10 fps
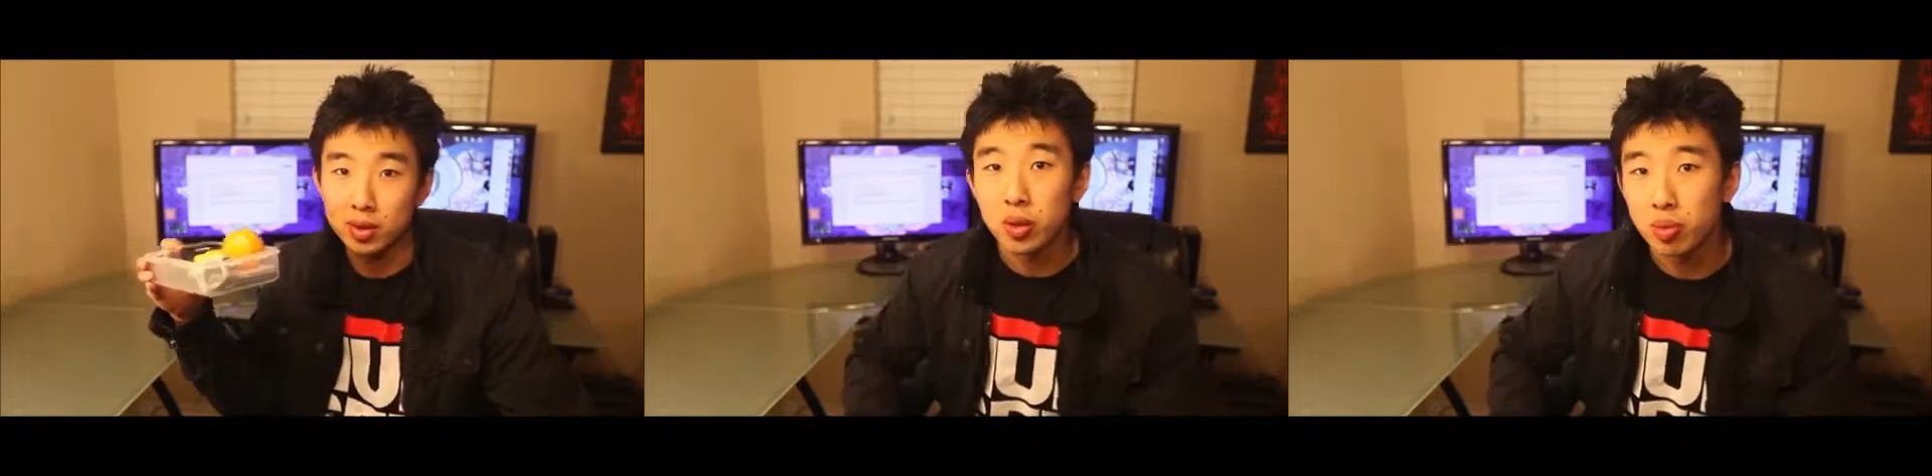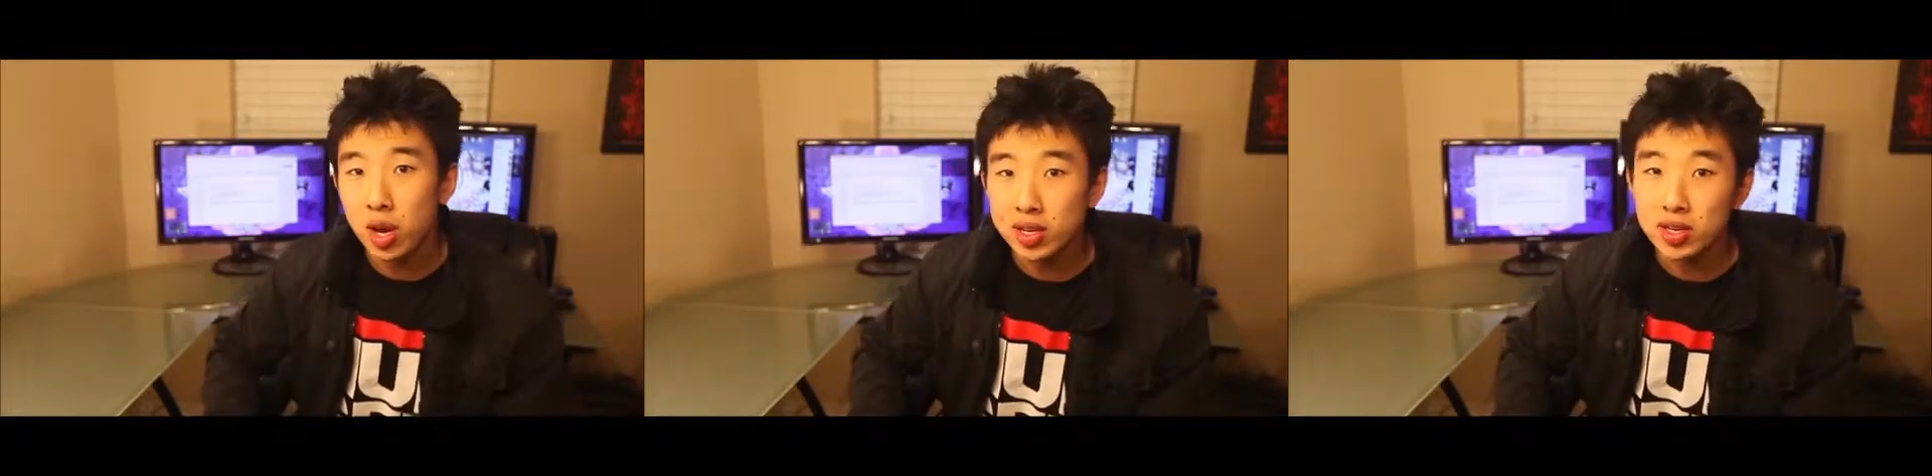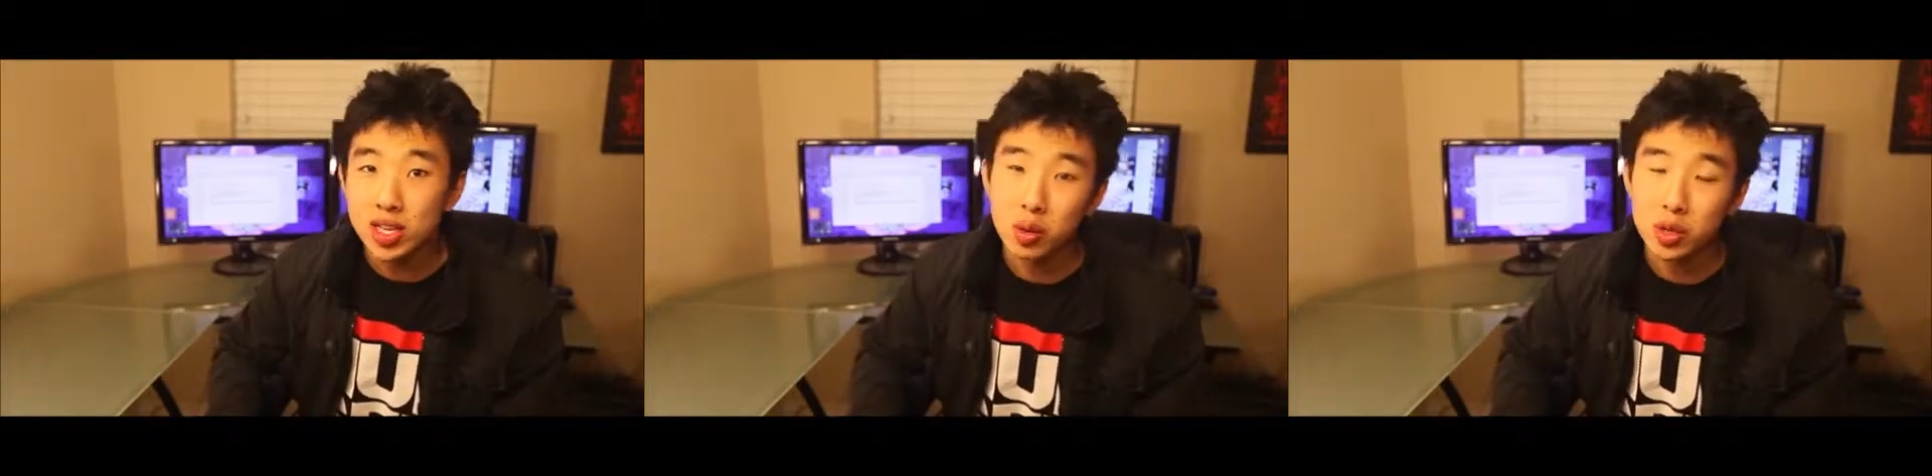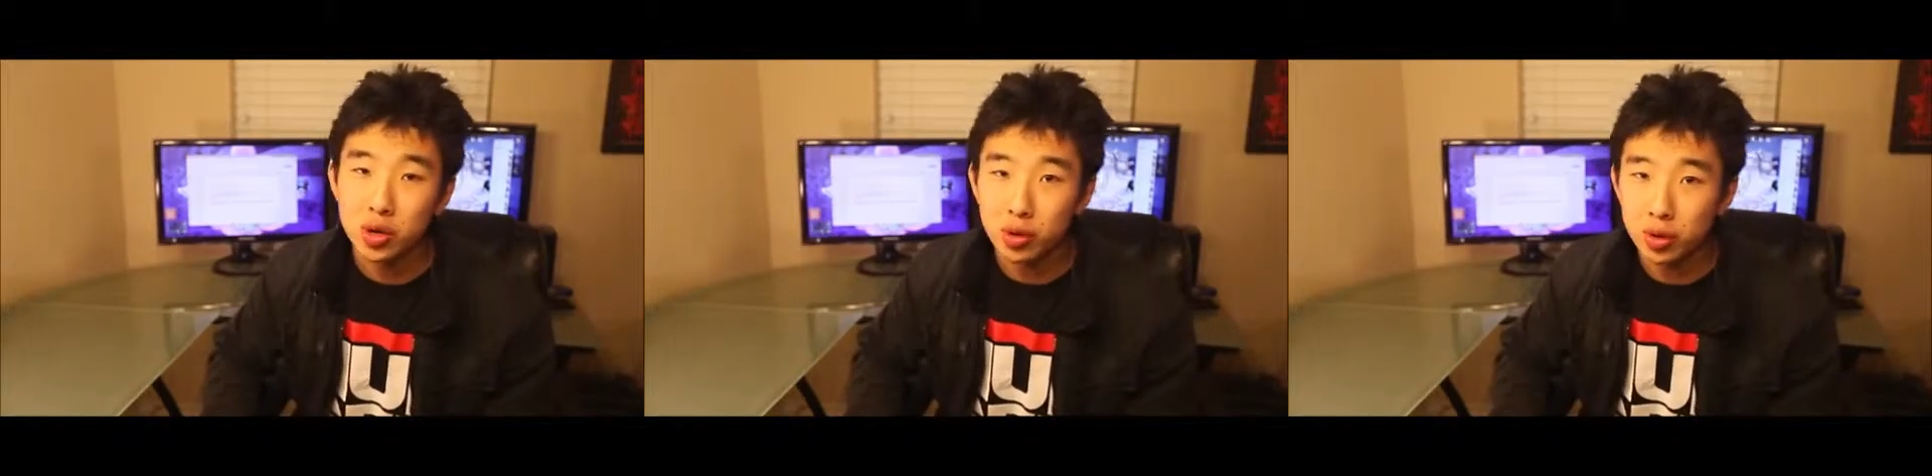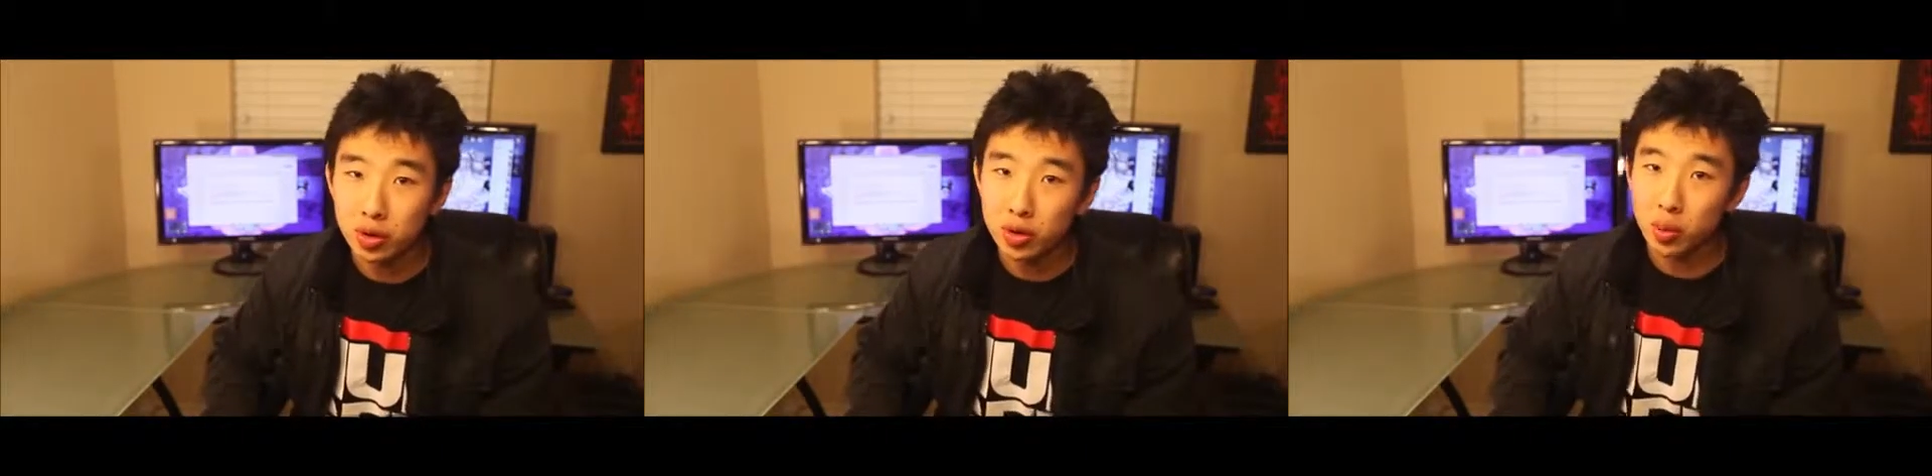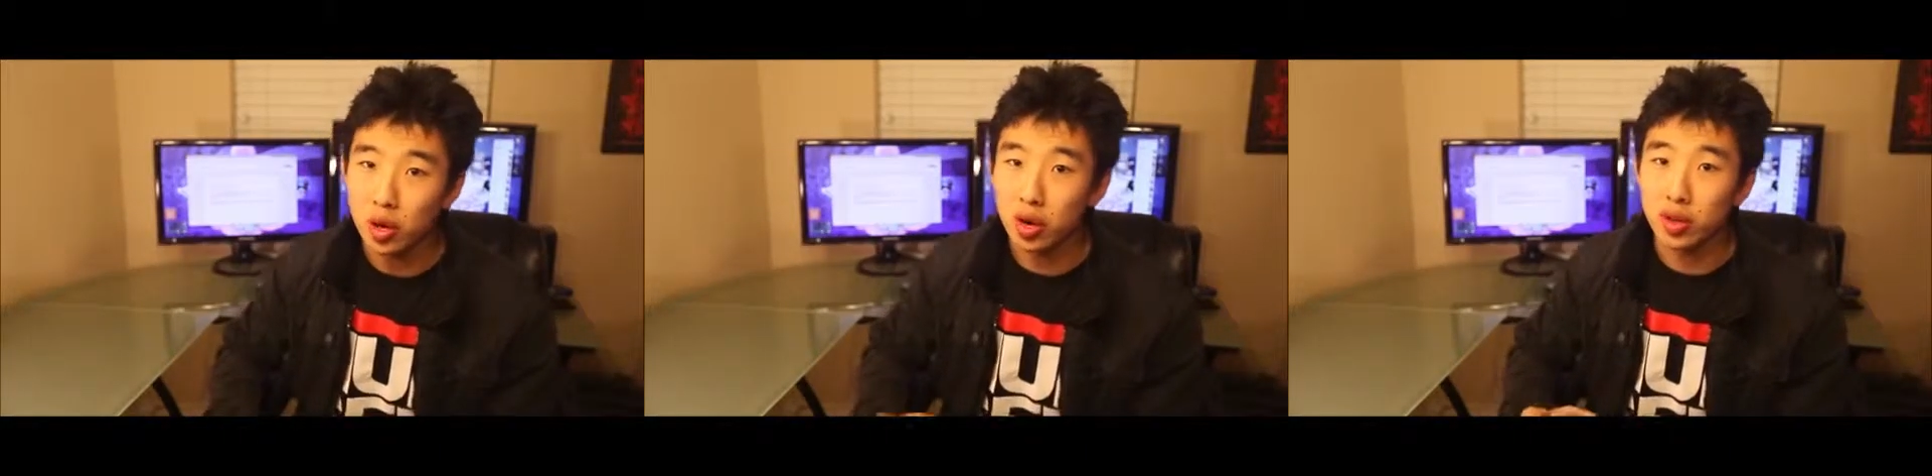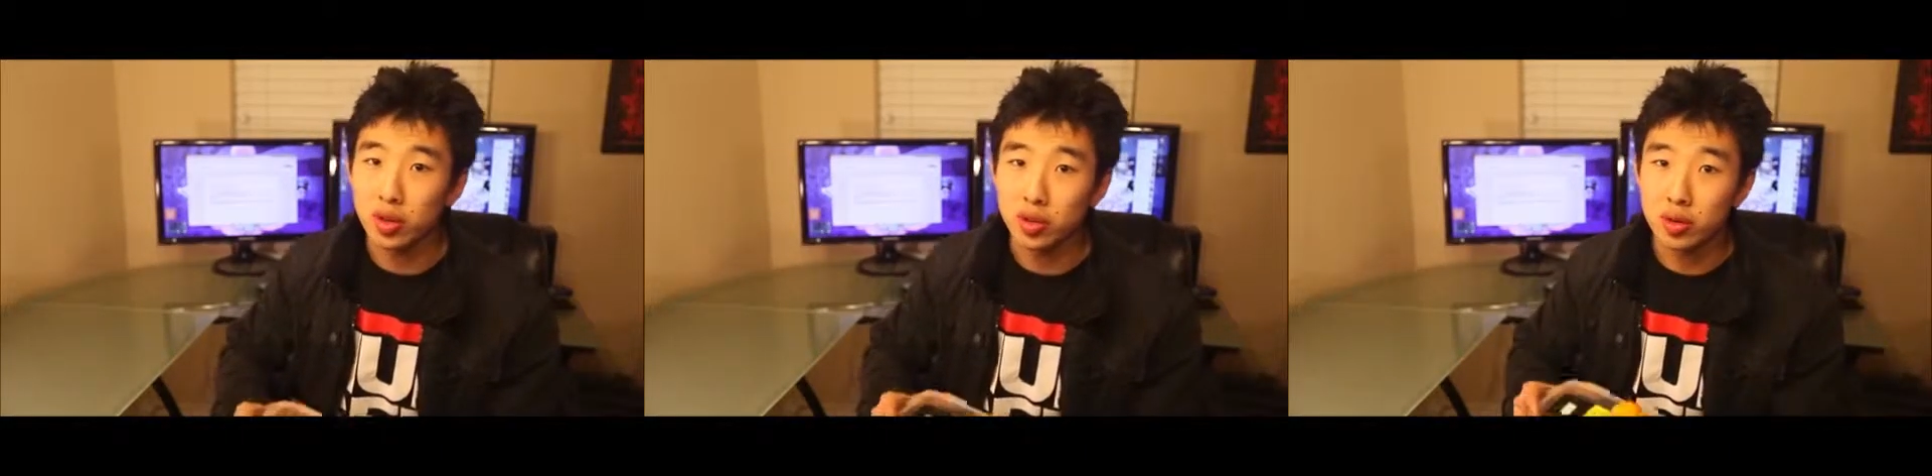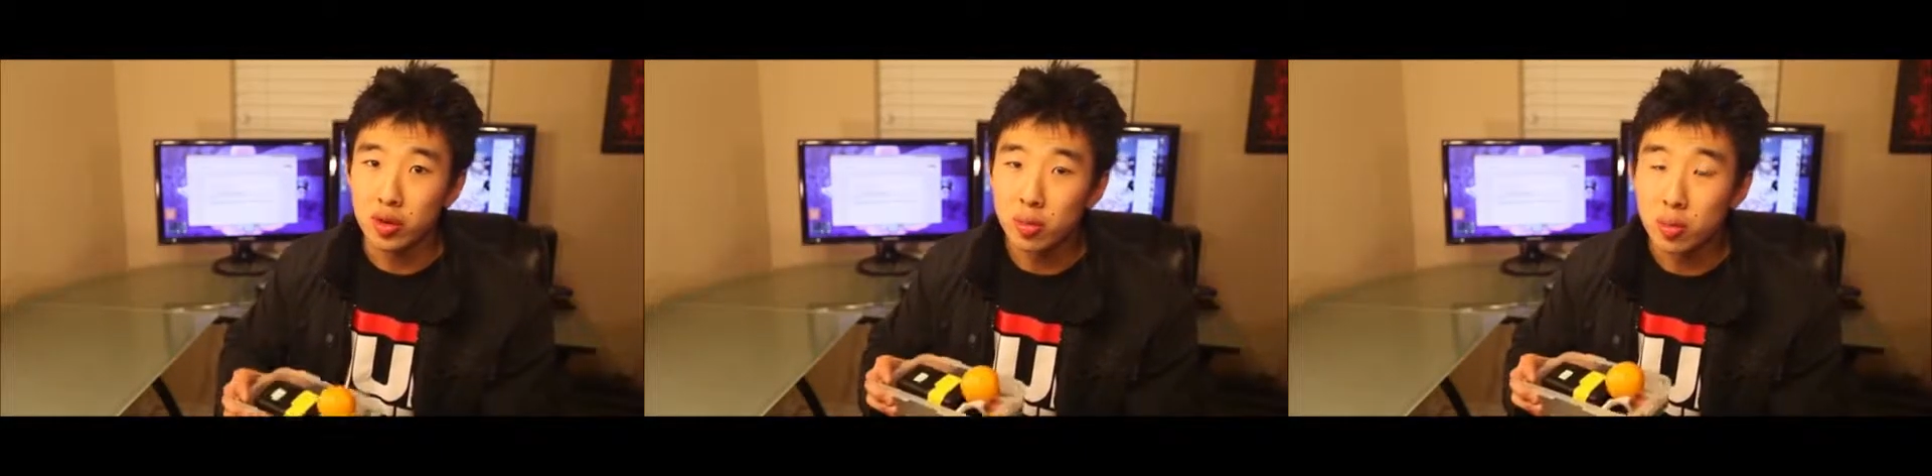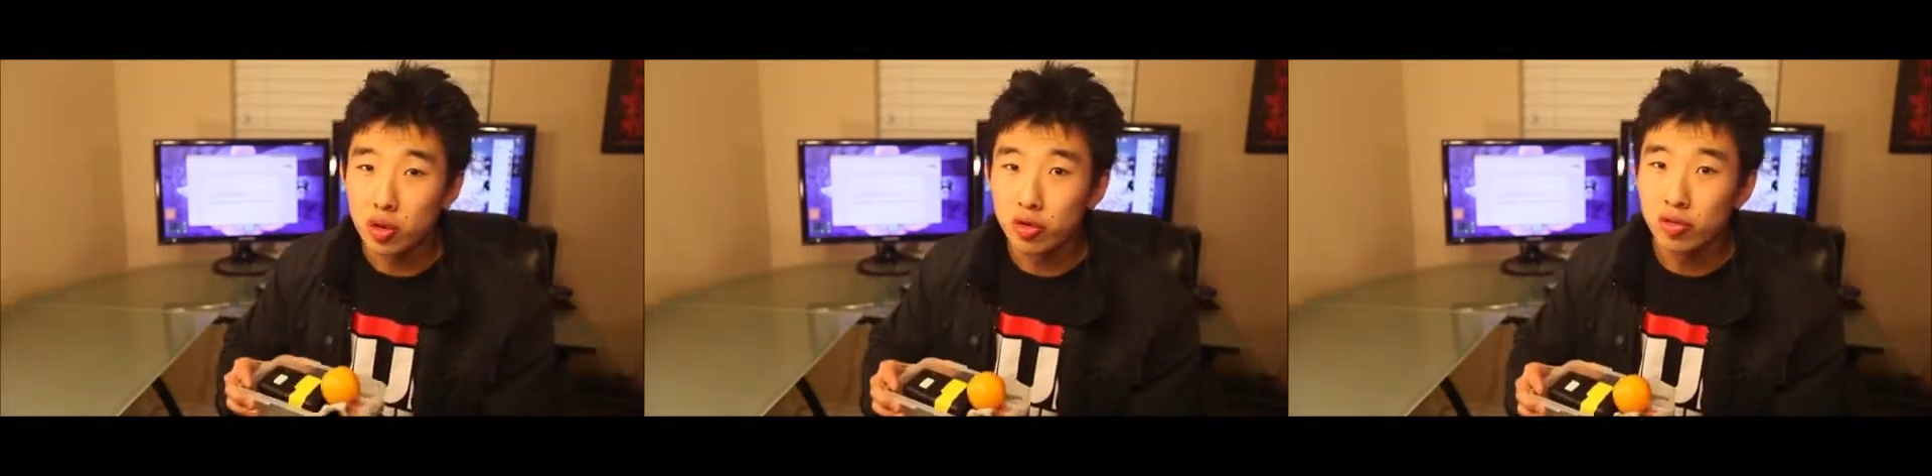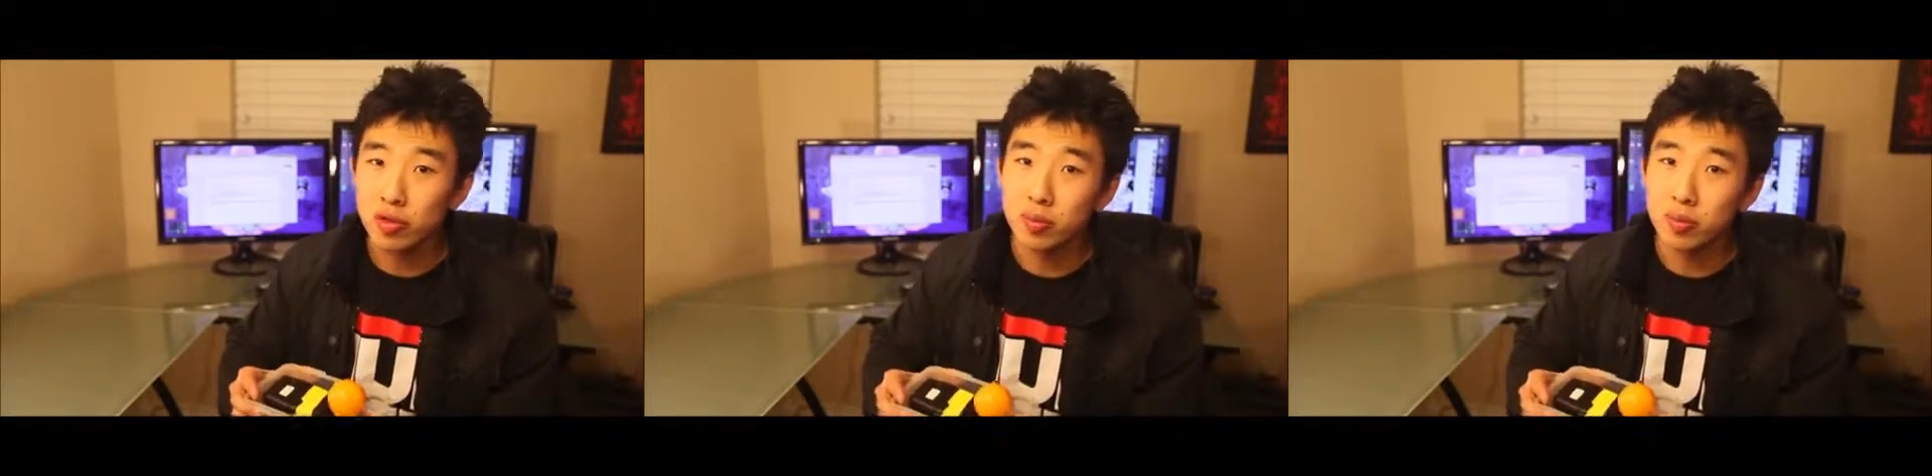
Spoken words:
The process I was showing you where you move